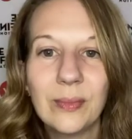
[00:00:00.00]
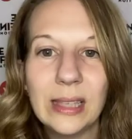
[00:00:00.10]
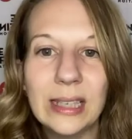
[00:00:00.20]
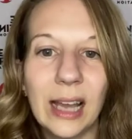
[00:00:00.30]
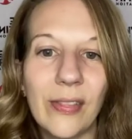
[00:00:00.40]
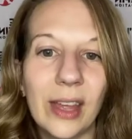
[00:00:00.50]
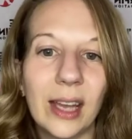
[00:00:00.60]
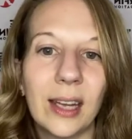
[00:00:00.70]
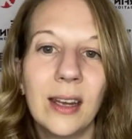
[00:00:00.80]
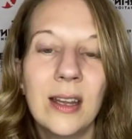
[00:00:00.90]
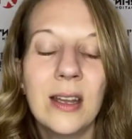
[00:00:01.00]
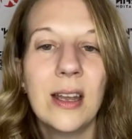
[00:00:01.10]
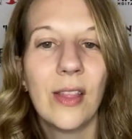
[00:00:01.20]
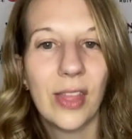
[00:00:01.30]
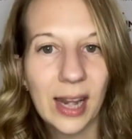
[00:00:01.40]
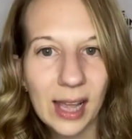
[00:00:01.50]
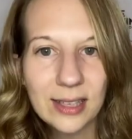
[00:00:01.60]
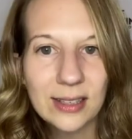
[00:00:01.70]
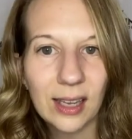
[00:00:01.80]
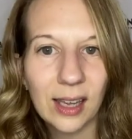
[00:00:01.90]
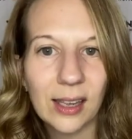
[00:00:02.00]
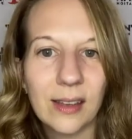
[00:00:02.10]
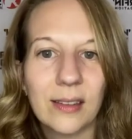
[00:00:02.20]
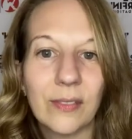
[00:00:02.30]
And then the next thing is,